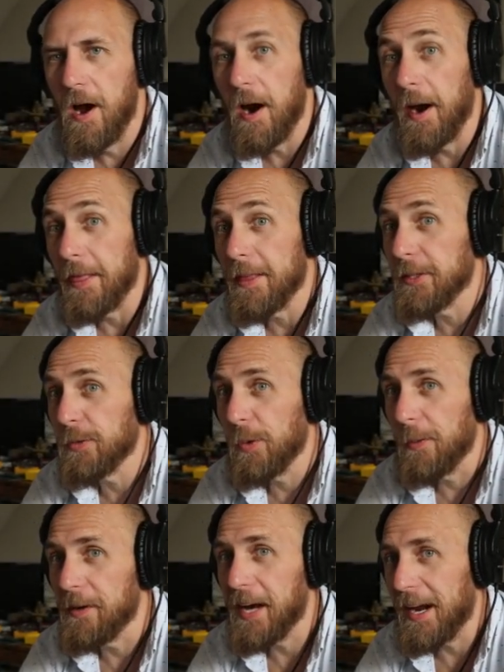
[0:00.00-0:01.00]
All right, this is
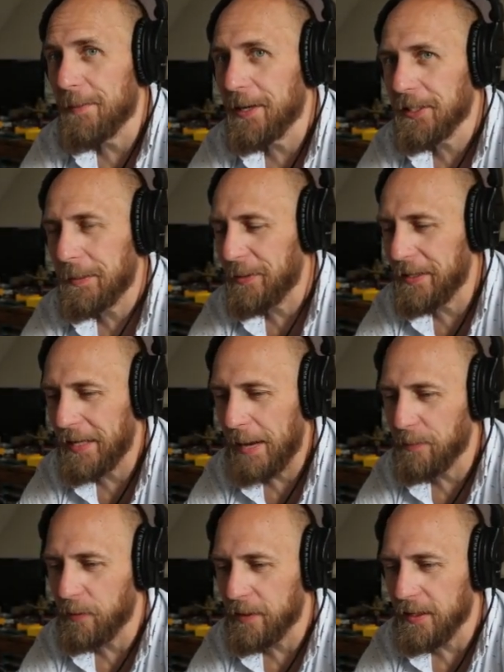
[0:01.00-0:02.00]
what we got. I'm actually pretty
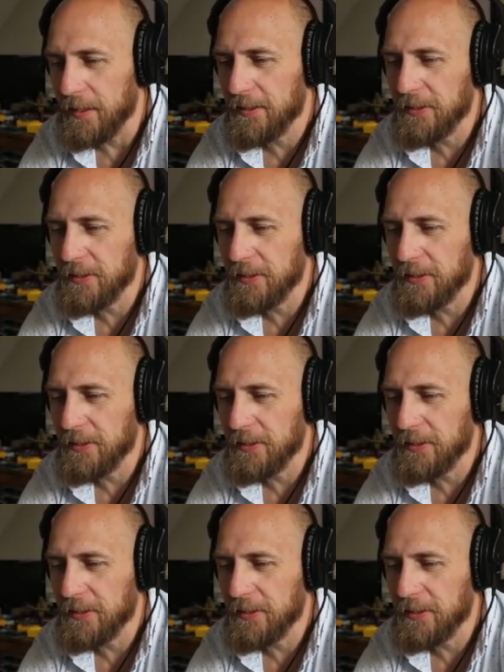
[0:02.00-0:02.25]
happy with this.